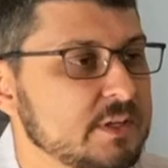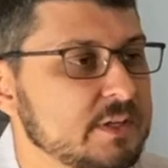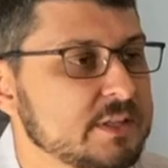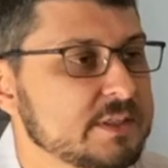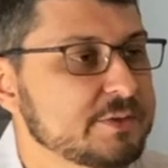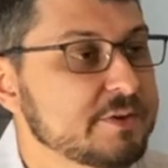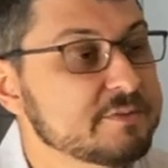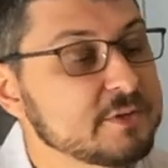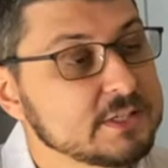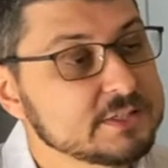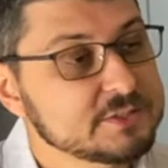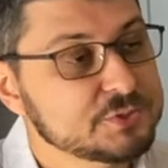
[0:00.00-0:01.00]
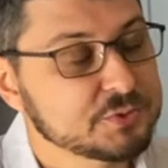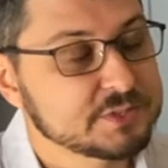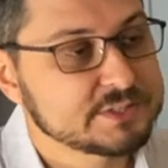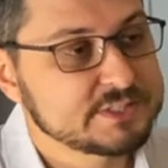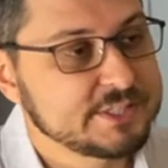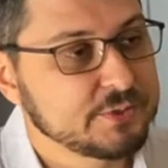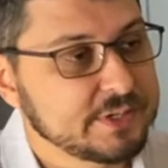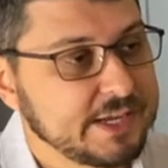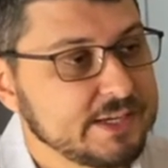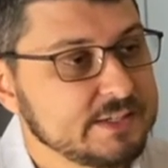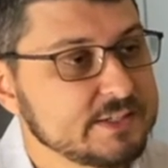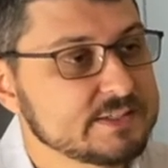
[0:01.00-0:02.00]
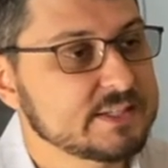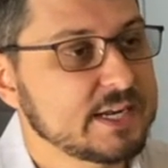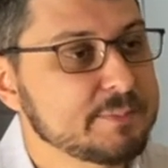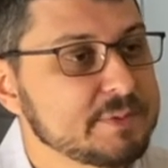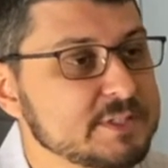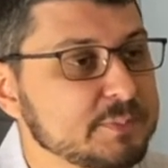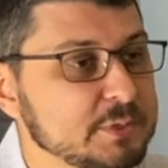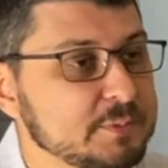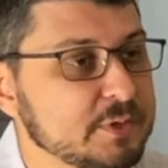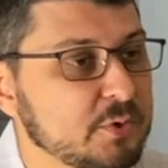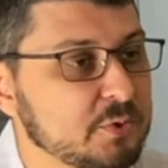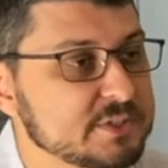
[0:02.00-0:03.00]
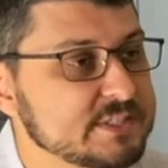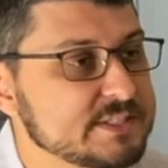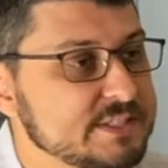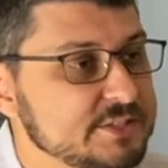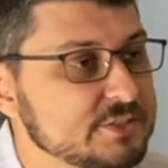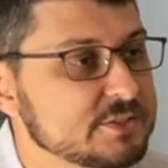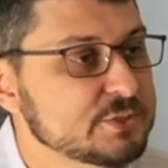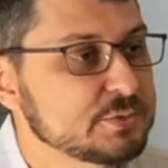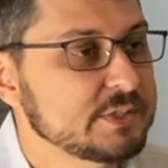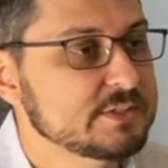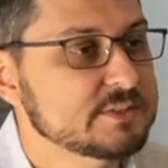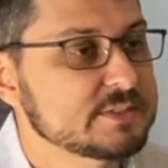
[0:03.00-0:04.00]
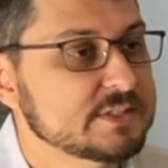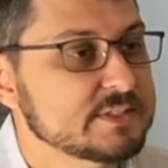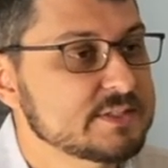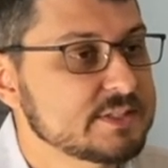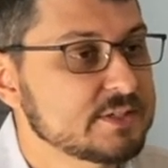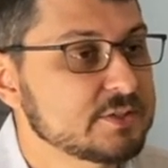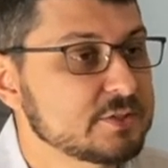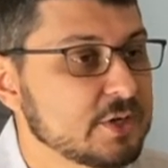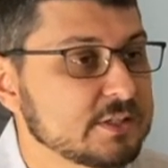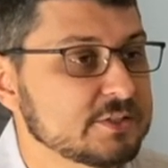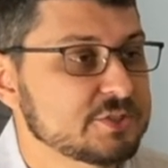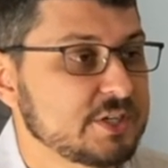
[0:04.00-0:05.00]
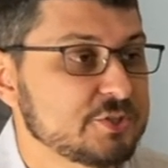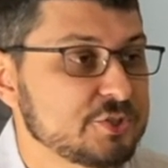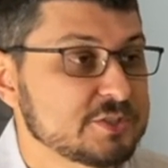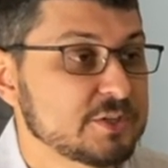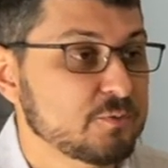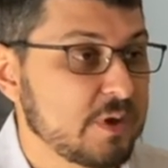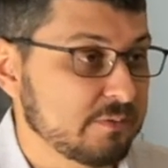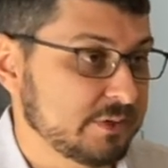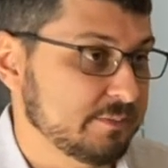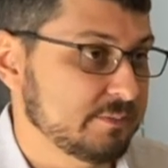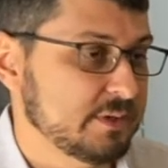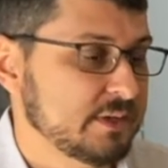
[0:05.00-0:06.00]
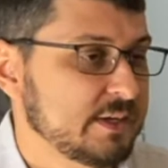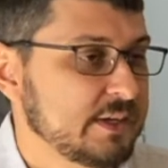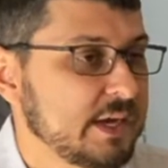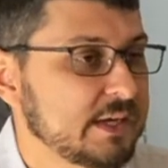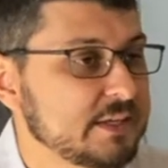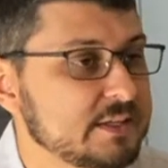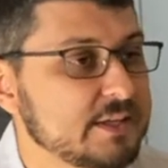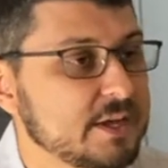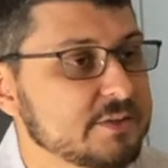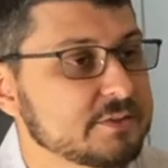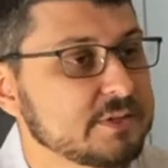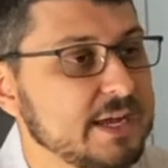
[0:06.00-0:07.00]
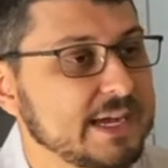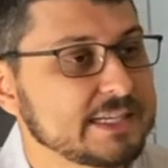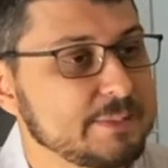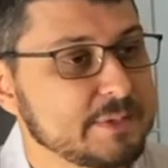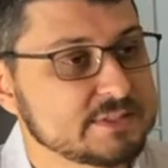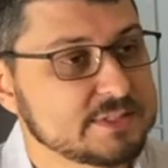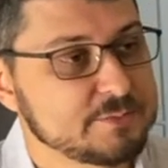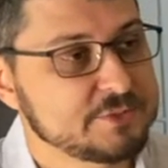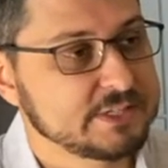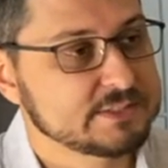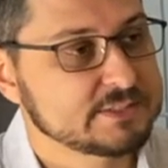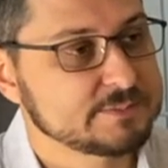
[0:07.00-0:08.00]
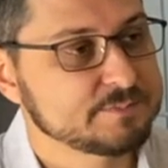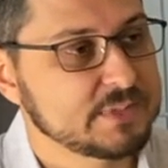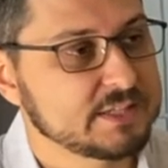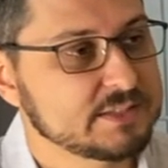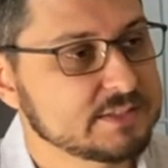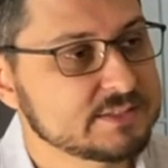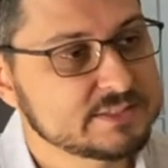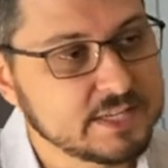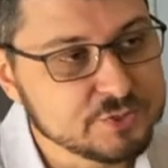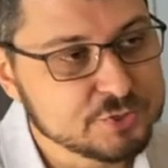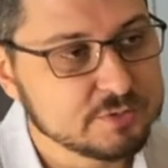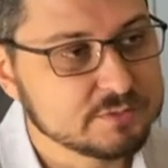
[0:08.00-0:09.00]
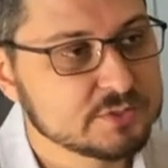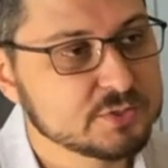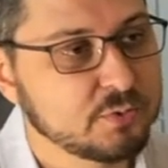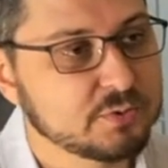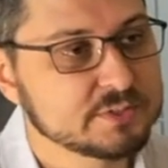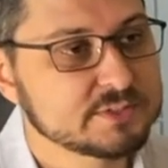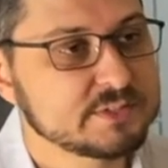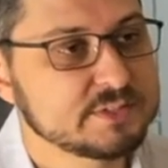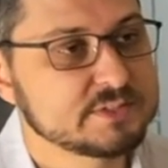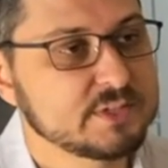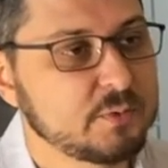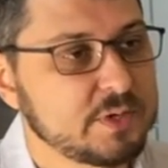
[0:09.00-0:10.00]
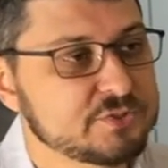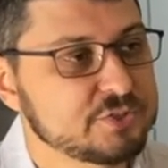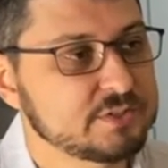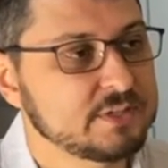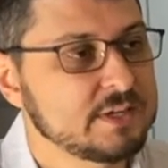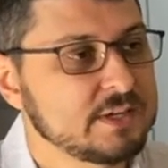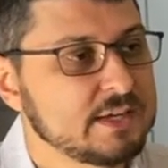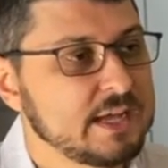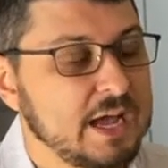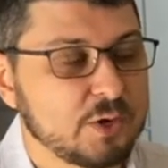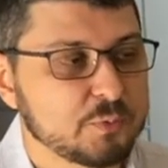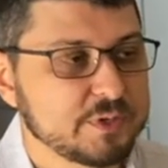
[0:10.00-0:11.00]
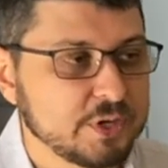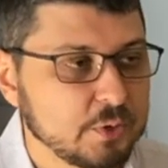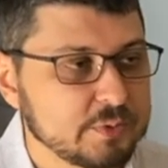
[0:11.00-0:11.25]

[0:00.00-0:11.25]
Theory of Knowledge, or TOK, is an IB diploma course that teaches students to consider knowledge issues around them and in the other academic subjects. At the center of this course is the question, how do we know